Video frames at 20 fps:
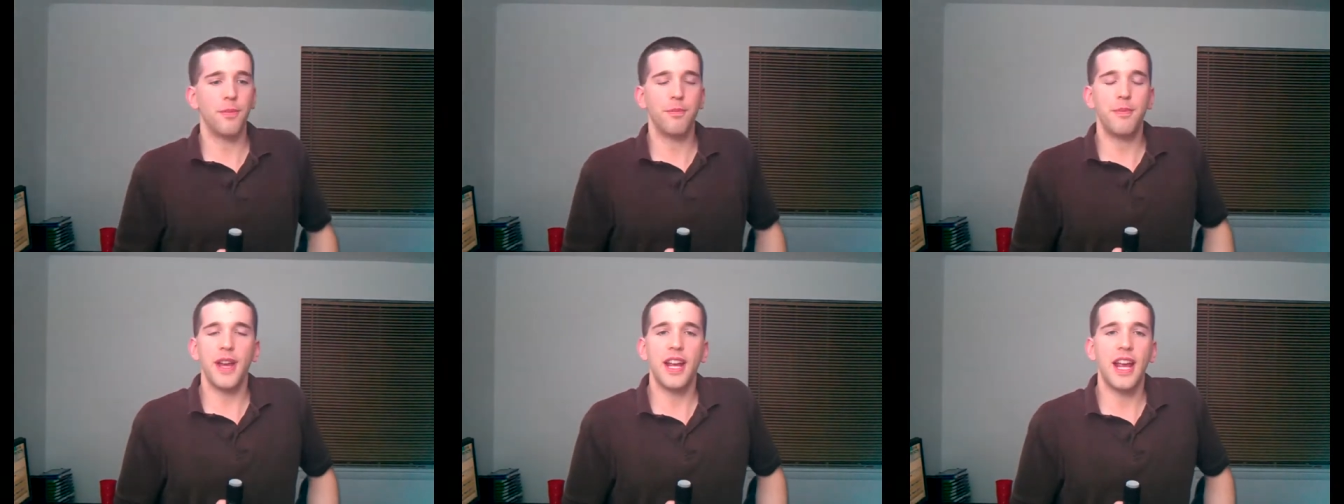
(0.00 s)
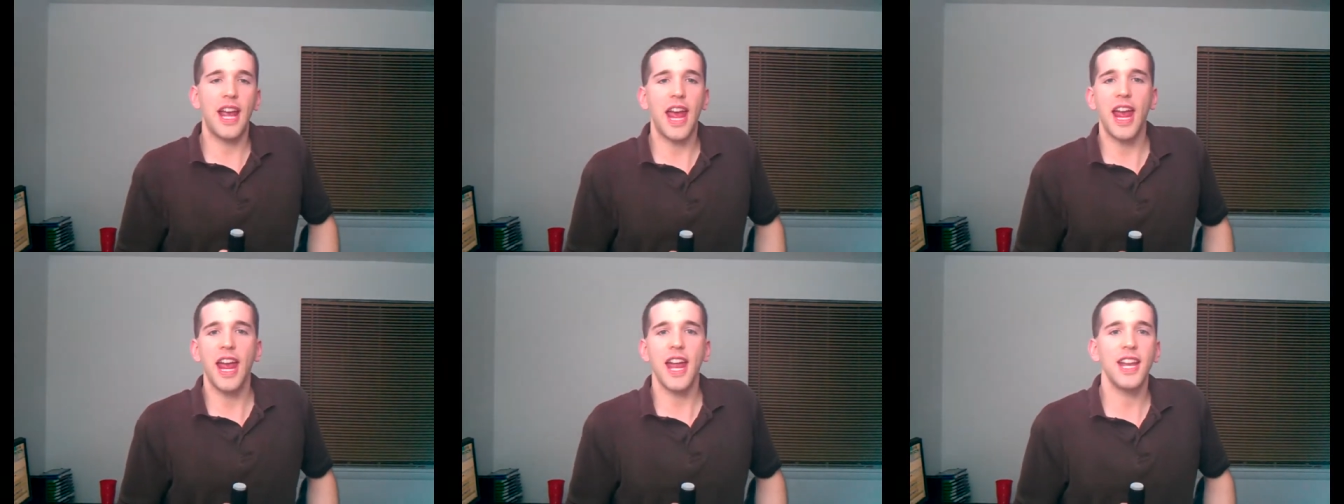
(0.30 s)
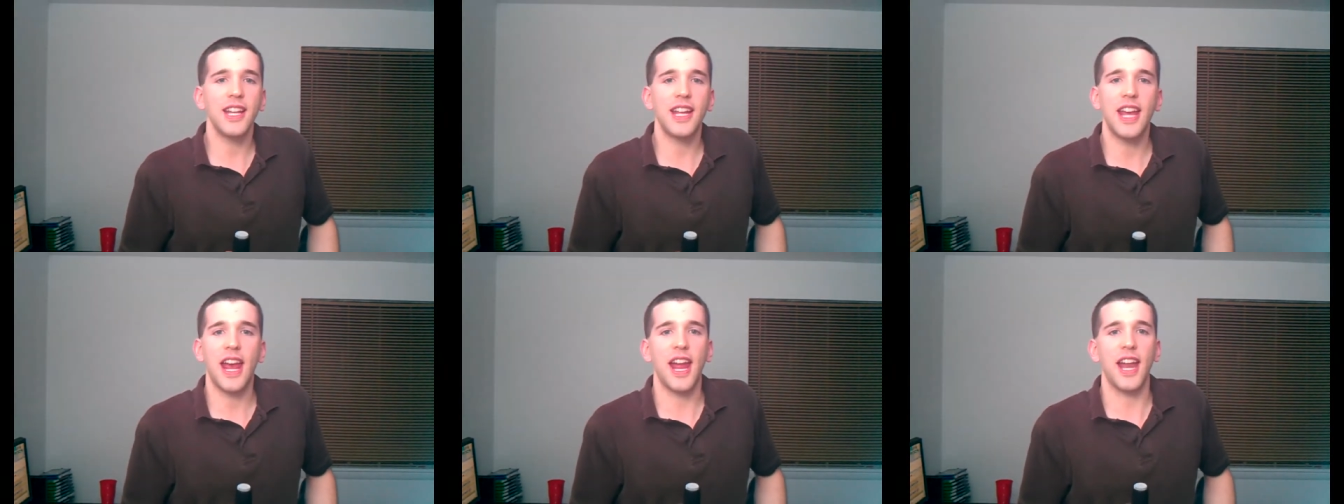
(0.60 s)
big
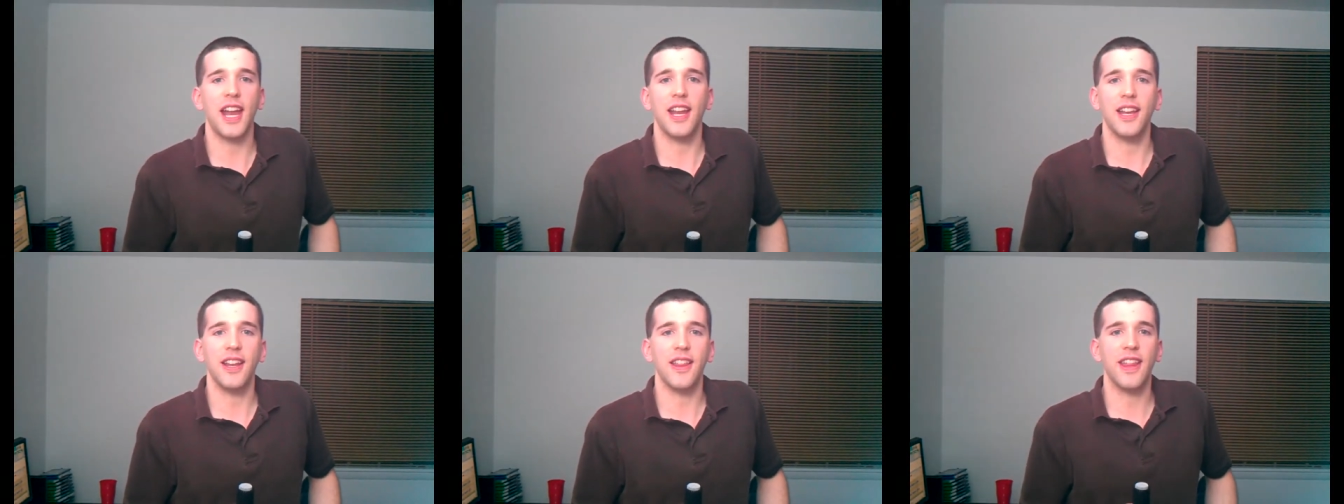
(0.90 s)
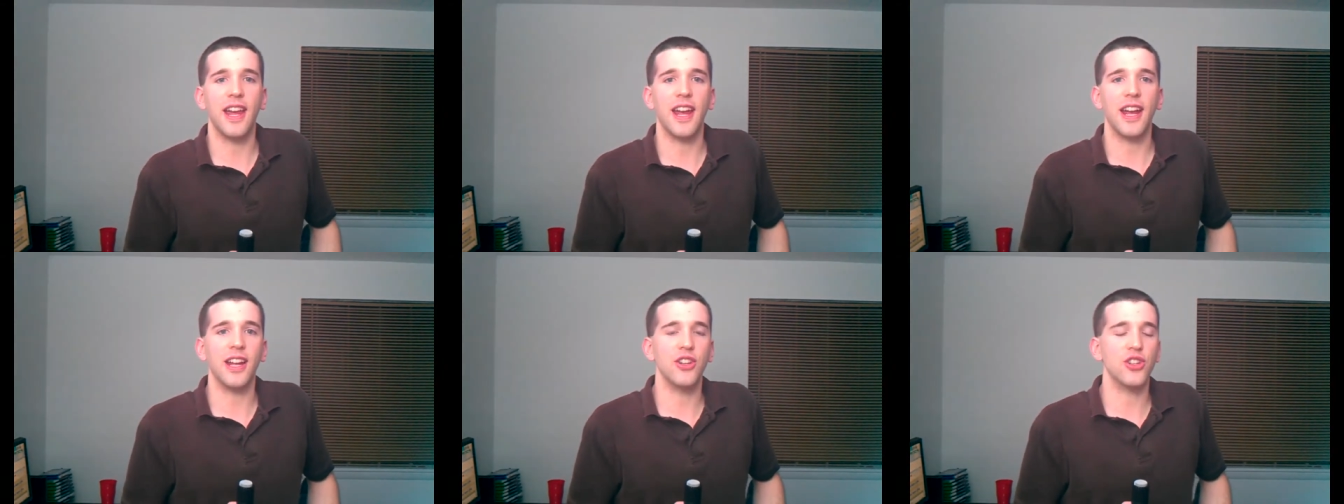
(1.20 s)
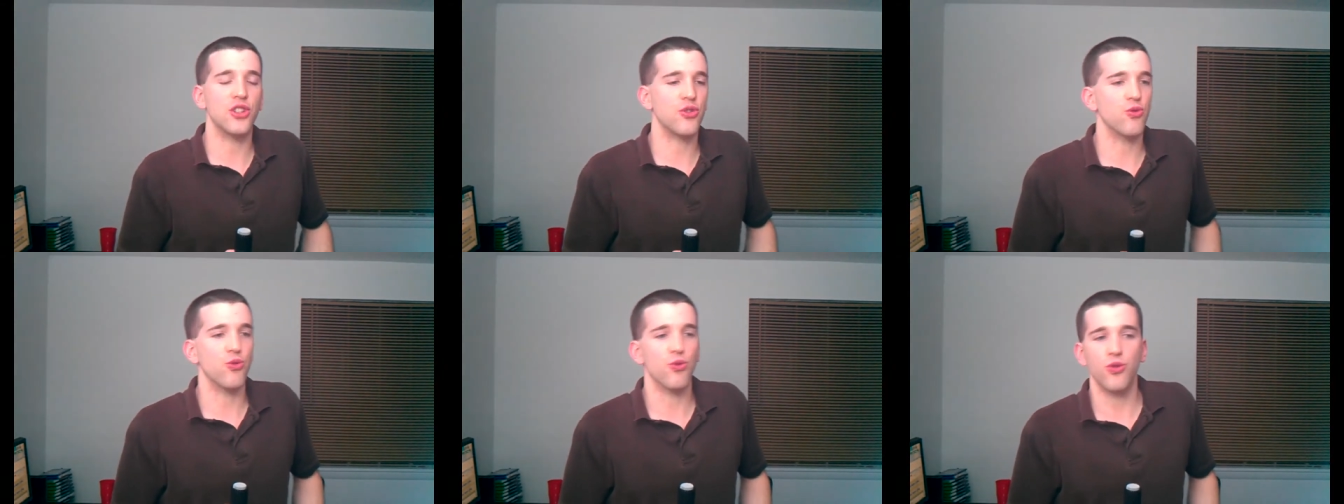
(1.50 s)
hand cannon thing and
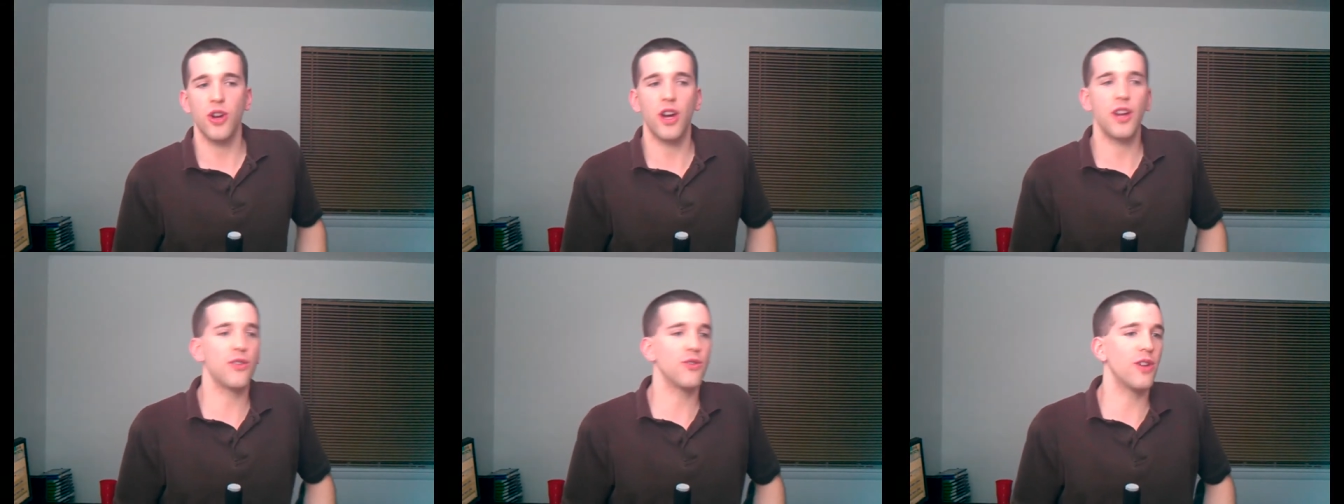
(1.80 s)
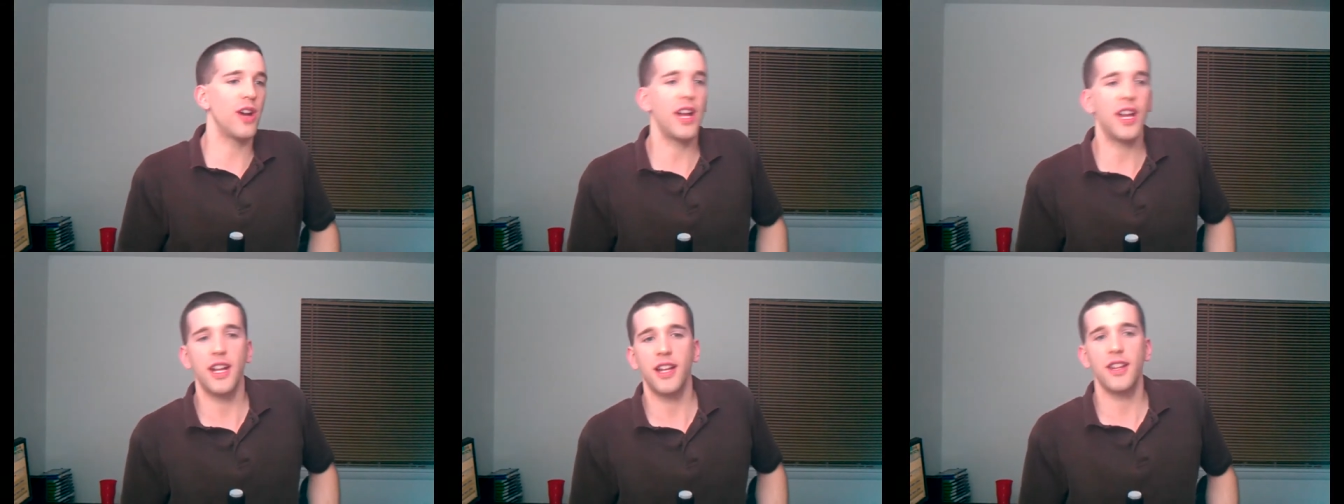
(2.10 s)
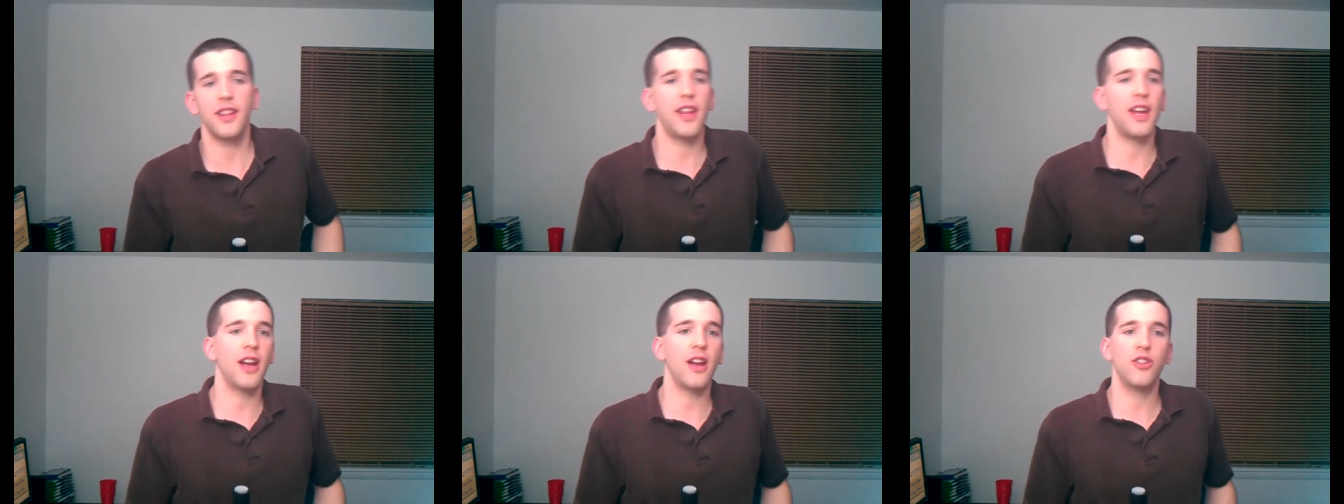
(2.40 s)
just run right in
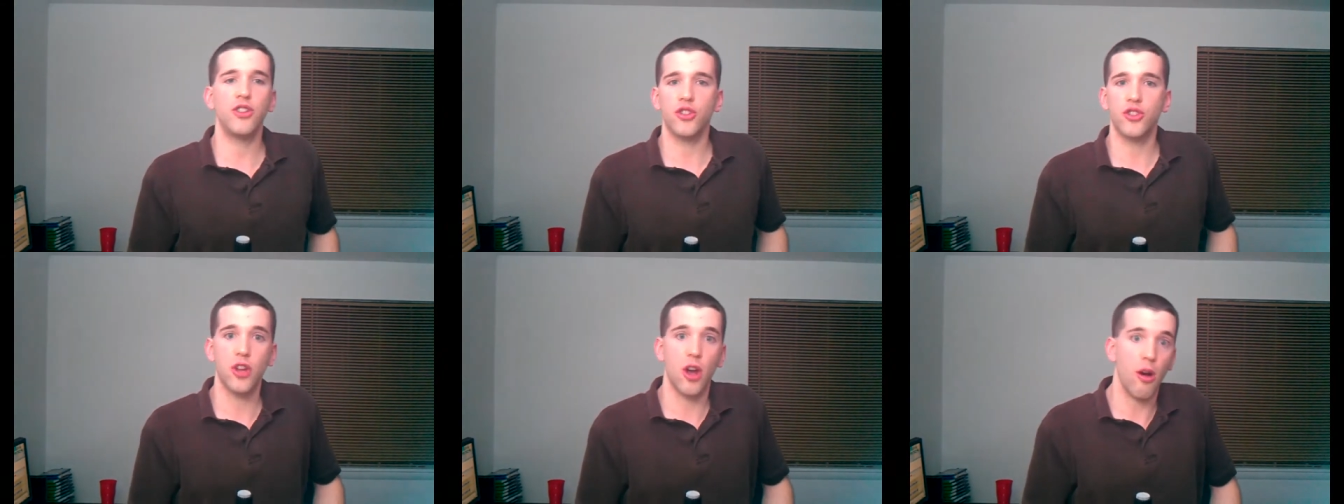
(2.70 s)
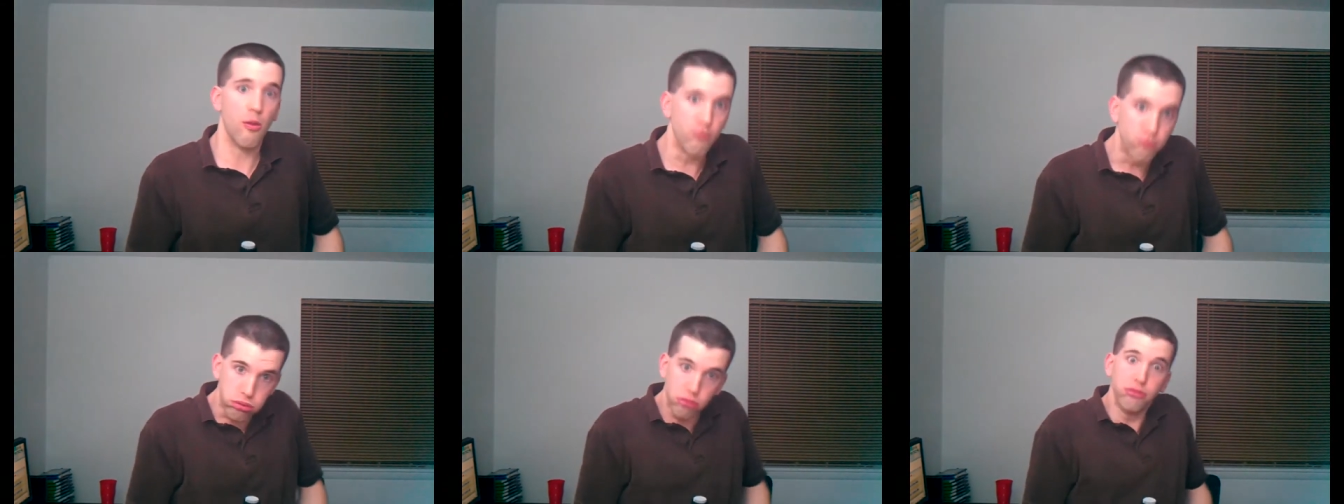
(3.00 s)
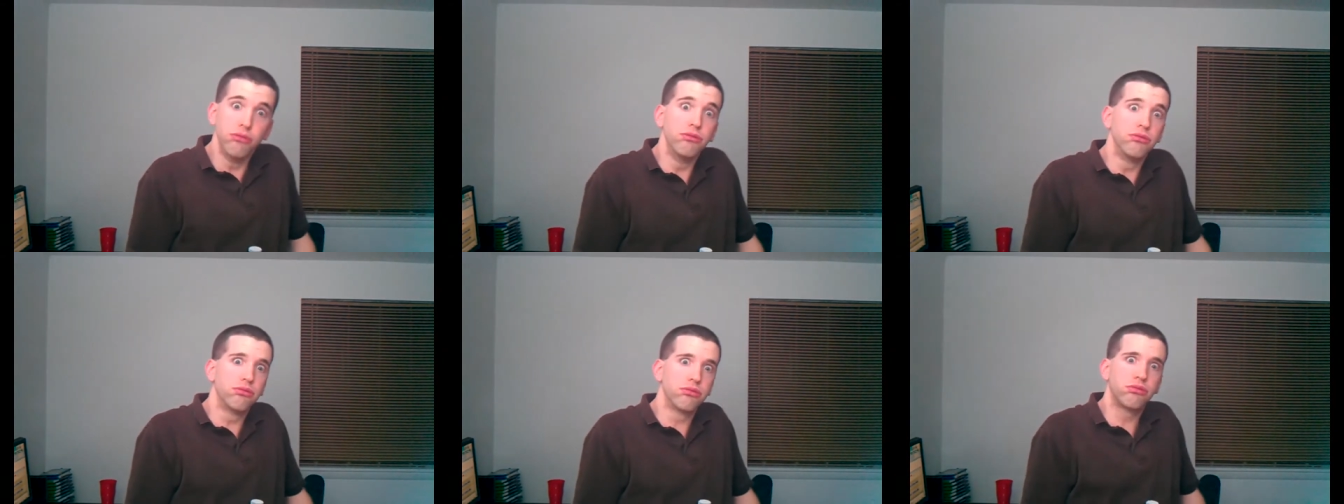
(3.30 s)
there and just go
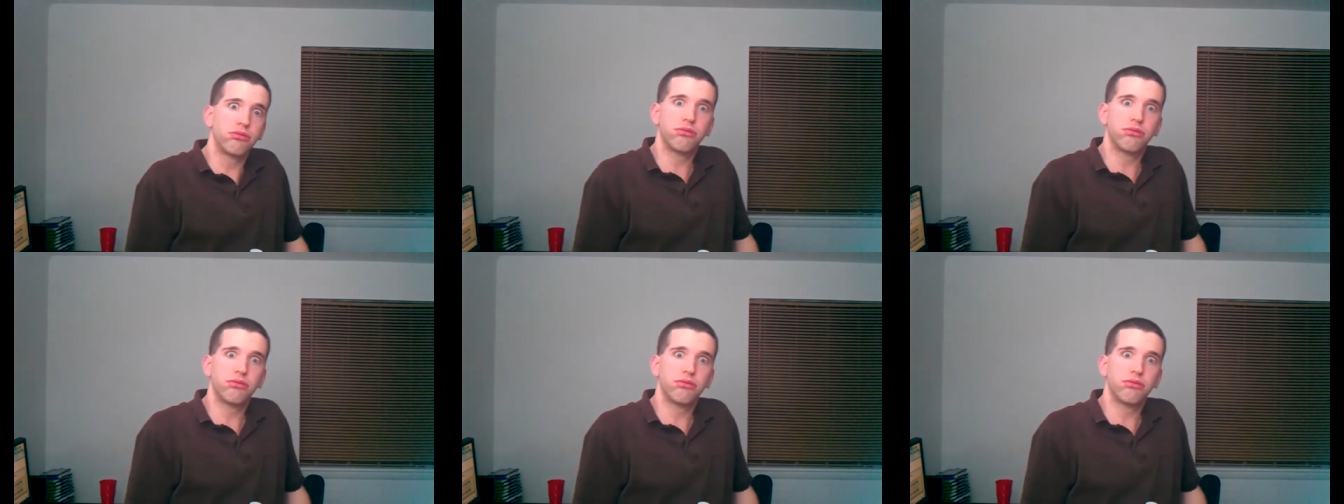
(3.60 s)
boom.